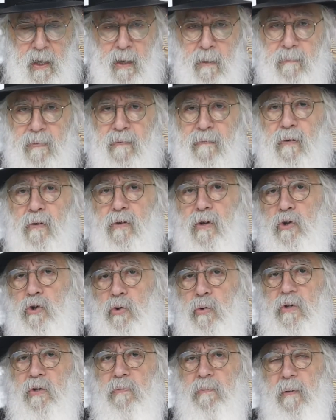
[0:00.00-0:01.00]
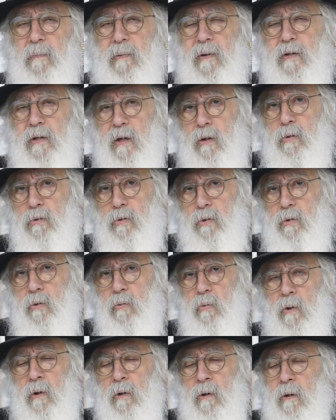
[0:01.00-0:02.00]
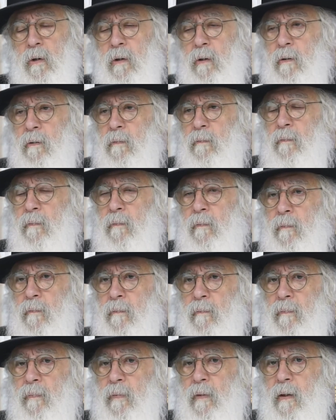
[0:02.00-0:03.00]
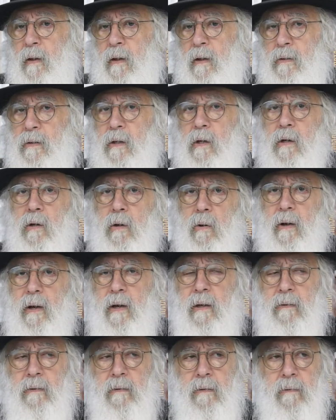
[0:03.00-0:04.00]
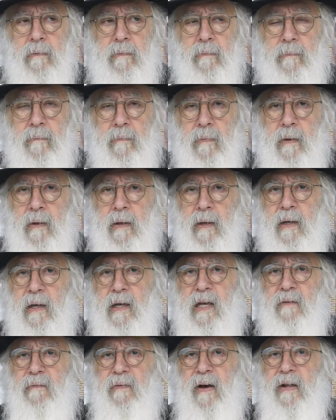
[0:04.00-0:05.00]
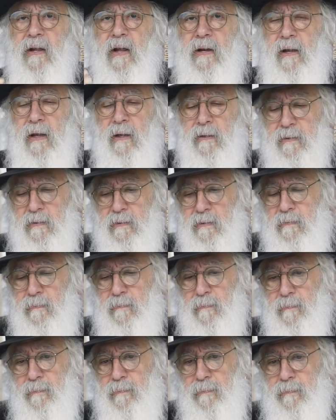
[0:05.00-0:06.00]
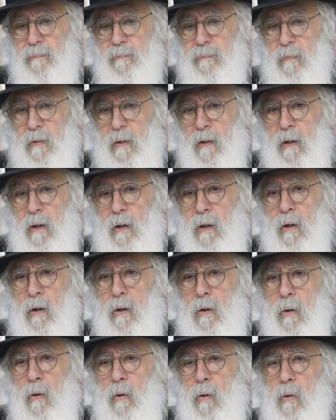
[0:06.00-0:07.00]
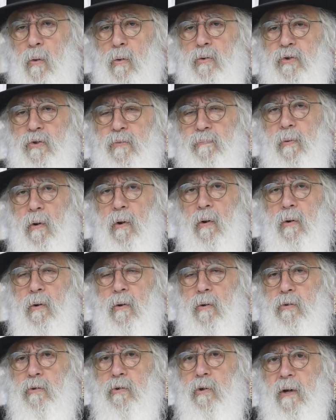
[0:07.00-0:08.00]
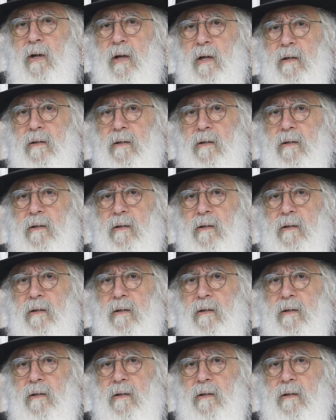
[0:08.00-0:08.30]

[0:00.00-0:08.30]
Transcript: before the Jewish people, they go to the war, the Kohen, he gave an announce. Who spoke during